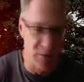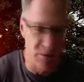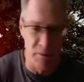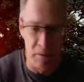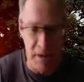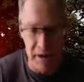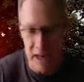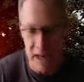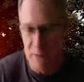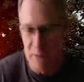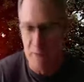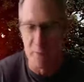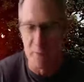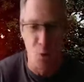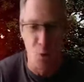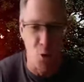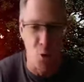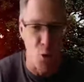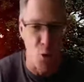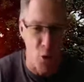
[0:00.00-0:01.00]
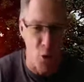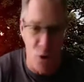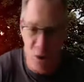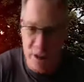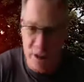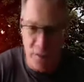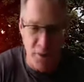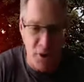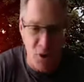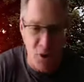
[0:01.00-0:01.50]
my neighbor more, or
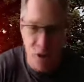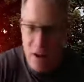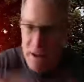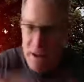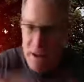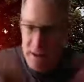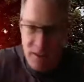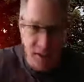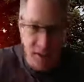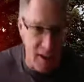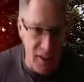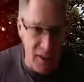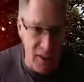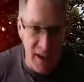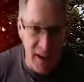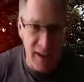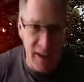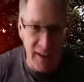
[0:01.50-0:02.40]
something crazy like that.